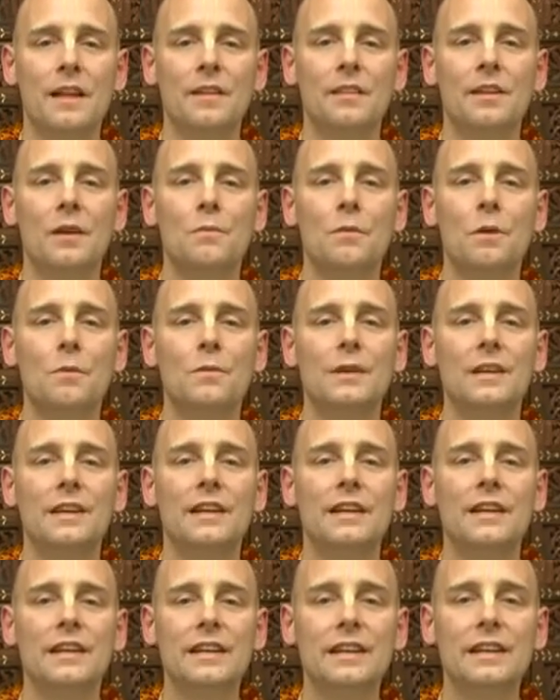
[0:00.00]
that when we
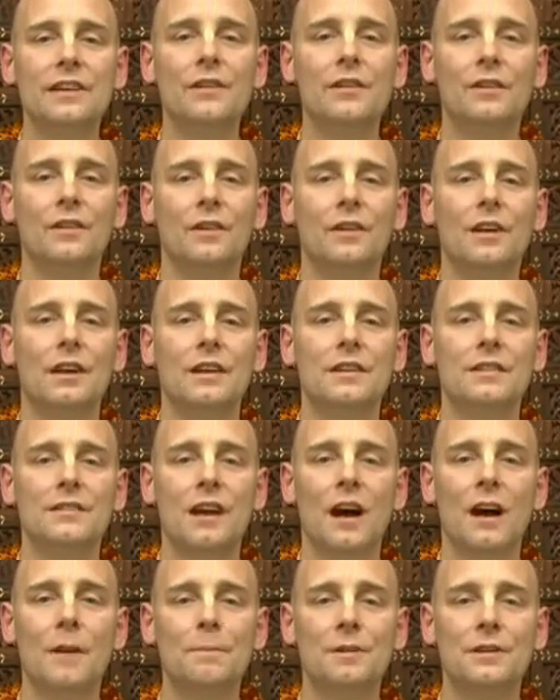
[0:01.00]
hear
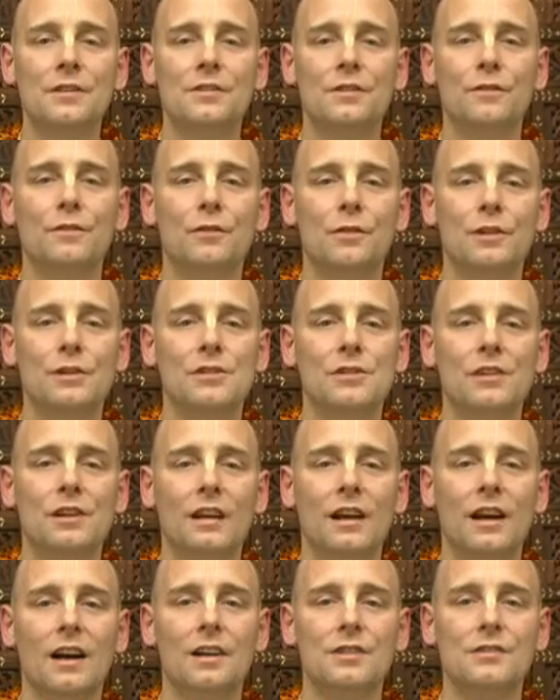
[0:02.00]
topics of Krishna
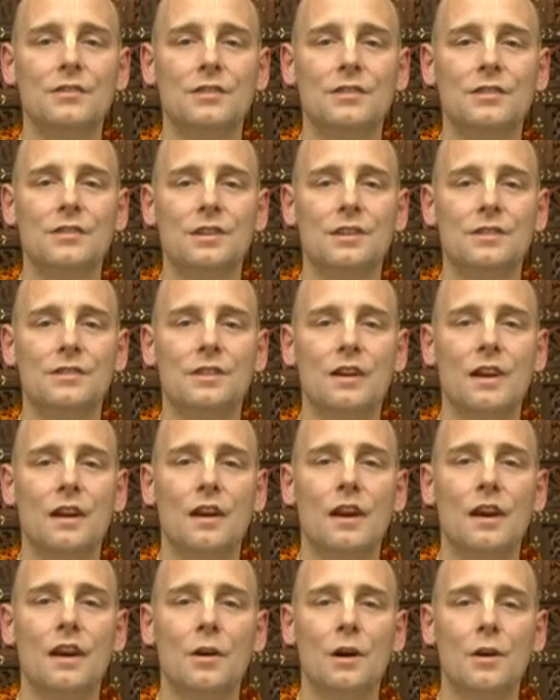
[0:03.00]
consciousness,
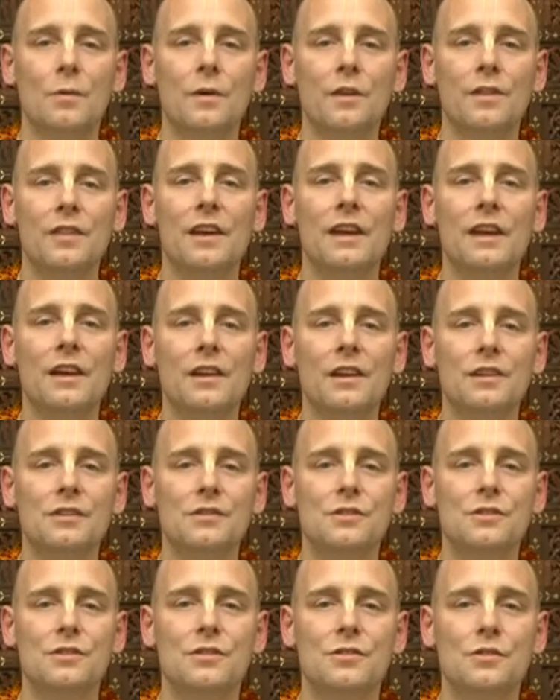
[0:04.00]
within
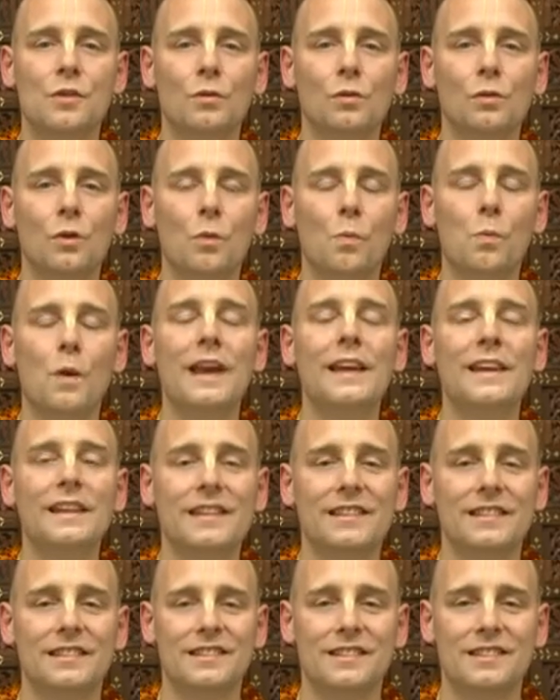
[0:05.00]
us the soul
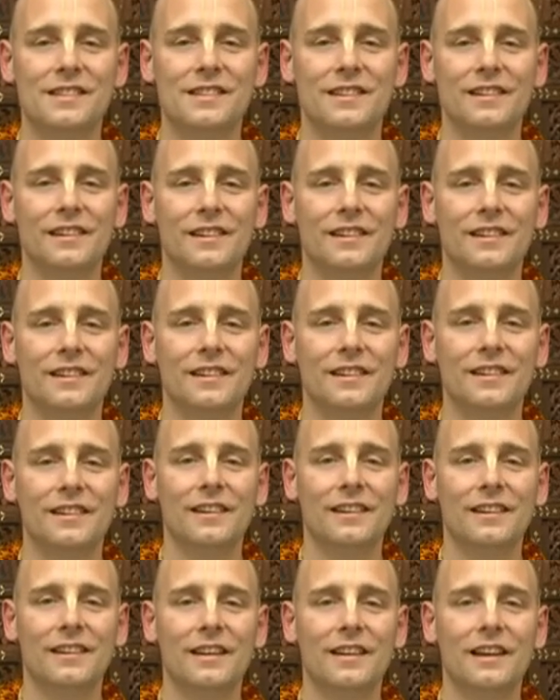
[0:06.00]
awakens.
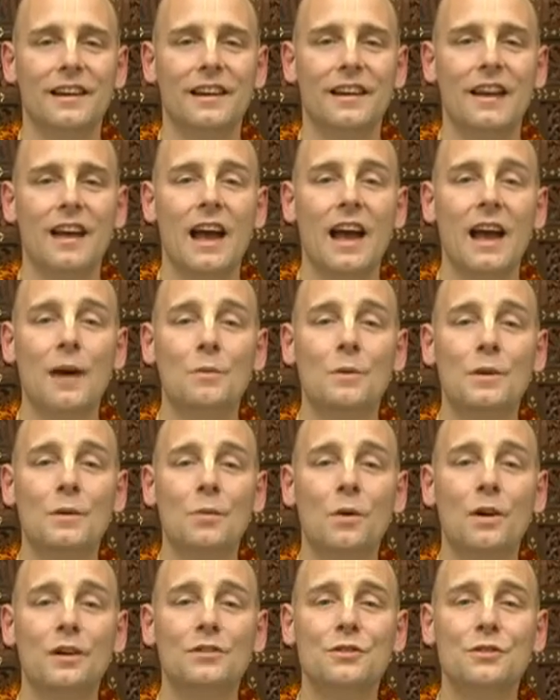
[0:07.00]
And we
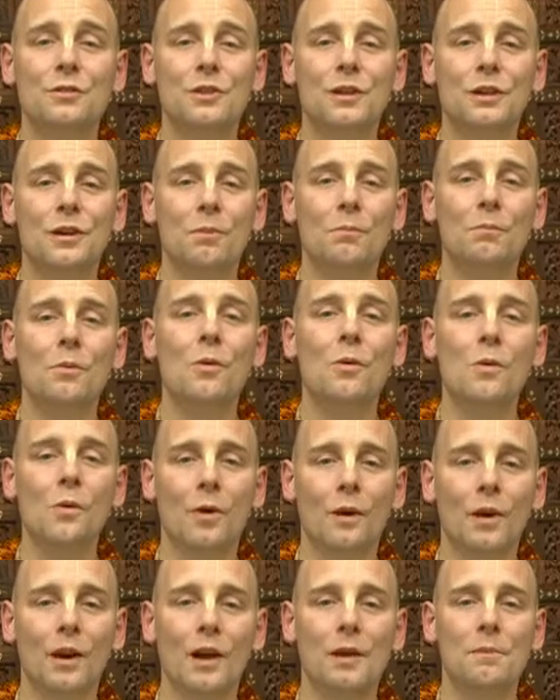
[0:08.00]
want to hear
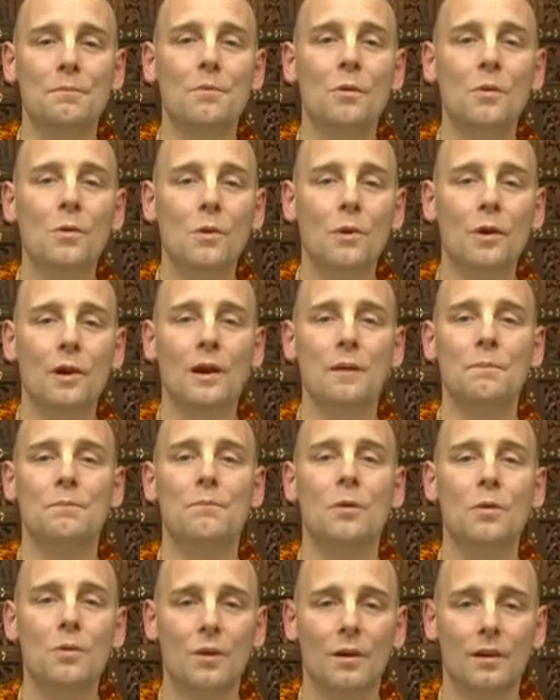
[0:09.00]
more and more and
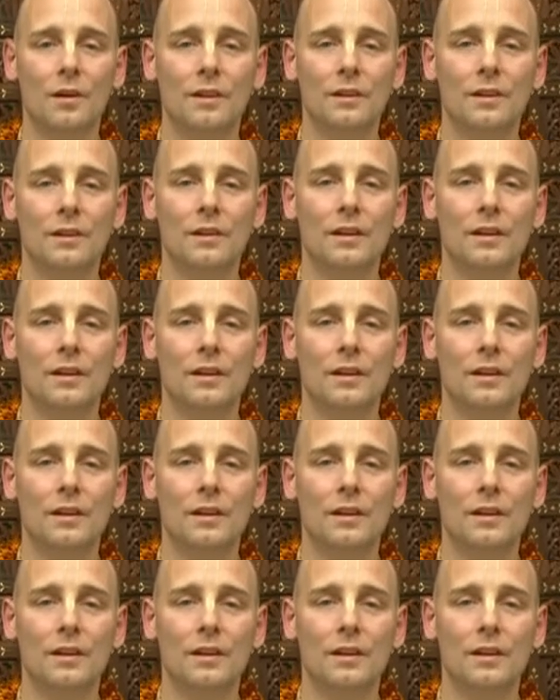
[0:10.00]
more.